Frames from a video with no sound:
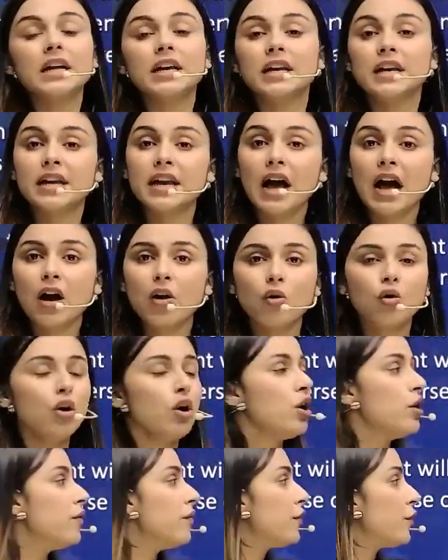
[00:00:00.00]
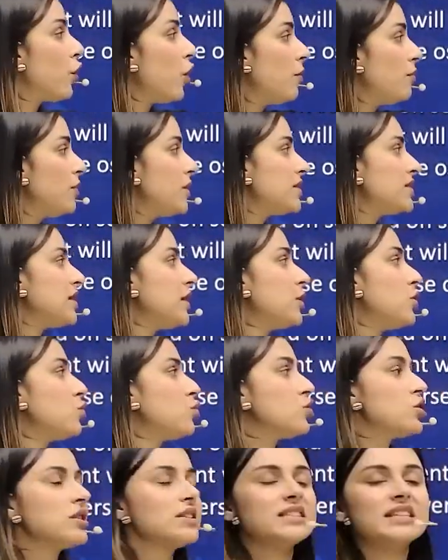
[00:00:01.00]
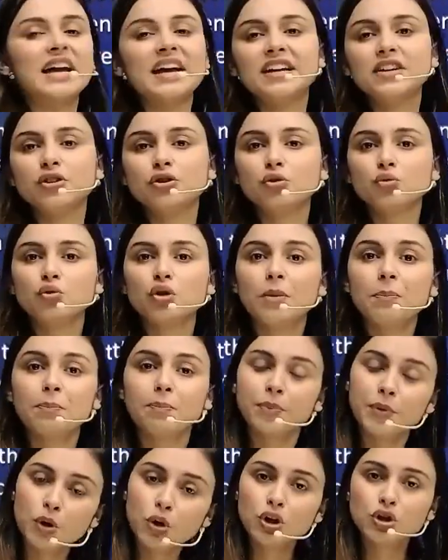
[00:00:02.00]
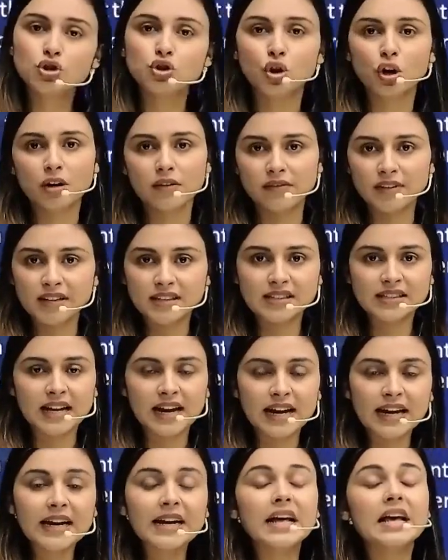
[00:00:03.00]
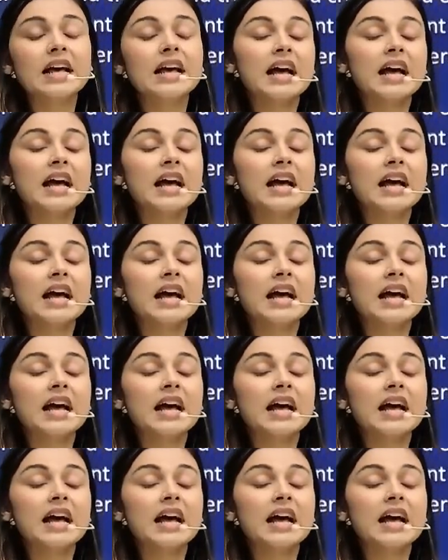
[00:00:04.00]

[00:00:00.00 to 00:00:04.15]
now from the solution side to the pure solvent side